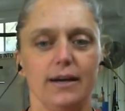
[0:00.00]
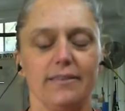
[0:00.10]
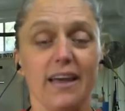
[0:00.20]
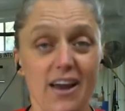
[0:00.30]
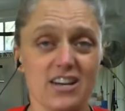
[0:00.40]

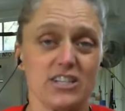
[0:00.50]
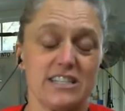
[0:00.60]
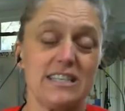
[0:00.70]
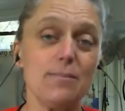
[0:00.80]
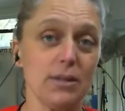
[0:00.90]
they're actually
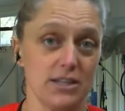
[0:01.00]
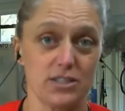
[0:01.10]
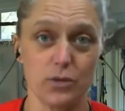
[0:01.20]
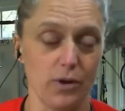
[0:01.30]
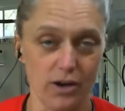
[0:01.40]
similar
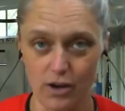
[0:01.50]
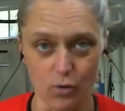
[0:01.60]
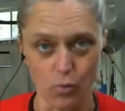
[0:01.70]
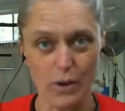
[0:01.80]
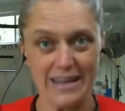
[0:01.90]
to a
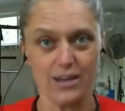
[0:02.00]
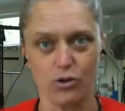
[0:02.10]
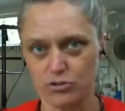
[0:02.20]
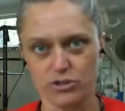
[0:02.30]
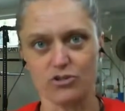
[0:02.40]
weak
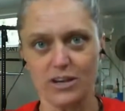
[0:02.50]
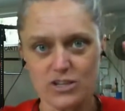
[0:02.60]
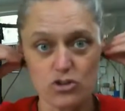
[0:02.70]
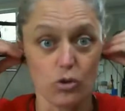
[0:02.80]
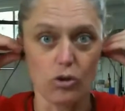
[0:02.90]
or
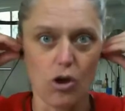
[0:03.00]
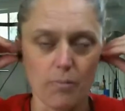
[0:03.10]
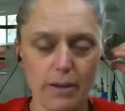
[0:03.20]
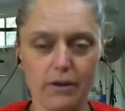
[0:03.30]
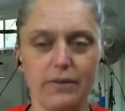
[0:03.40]
stretched or long
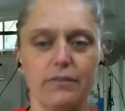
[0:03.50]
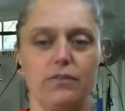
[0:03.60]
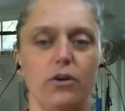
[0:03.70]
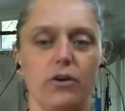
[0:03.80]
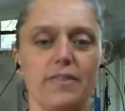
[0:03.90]
pelvic
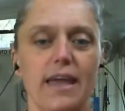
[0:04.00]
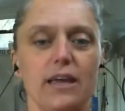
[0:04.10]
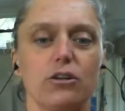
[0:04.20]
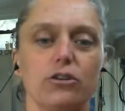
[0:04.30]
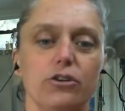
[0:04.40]
floor, and they
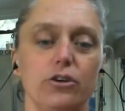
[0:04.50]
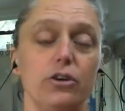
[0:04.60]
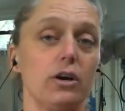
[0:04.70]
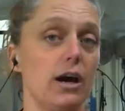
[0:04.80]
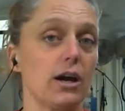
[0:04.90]
include
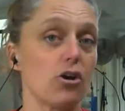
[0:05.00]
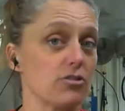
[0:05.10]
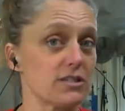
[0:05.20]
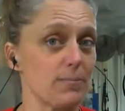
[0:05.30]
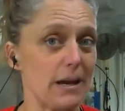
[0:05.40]

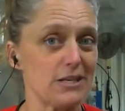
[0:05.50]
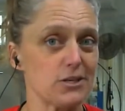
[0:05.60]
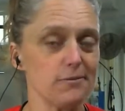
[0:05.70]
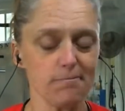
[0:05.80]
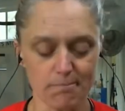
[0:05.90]

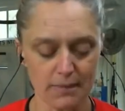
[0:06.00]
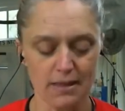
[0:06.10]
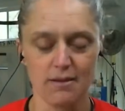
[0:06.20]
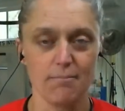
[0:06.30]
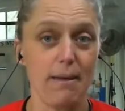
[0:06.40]
constipation,
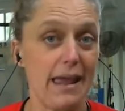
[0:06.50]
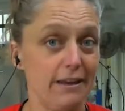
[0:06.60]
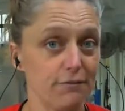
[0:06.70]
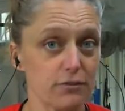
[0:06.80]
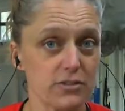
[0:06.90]

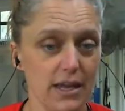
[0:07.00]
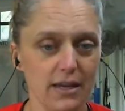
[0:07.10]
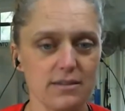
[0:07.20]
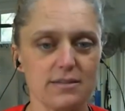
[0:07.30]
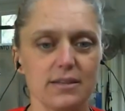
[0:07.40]
painful
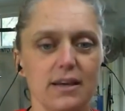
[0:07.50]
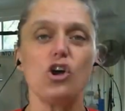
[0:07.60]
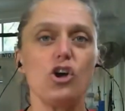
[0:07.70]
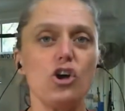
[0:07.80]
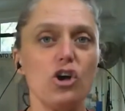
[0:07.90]
sex,
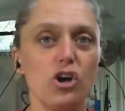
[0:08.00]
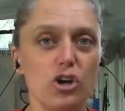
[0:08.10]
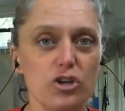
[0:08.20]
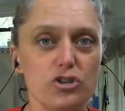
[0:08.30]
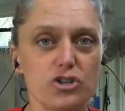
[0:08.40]

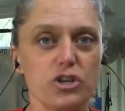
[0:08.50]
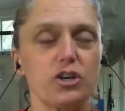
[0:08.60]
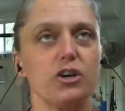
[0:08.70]
urge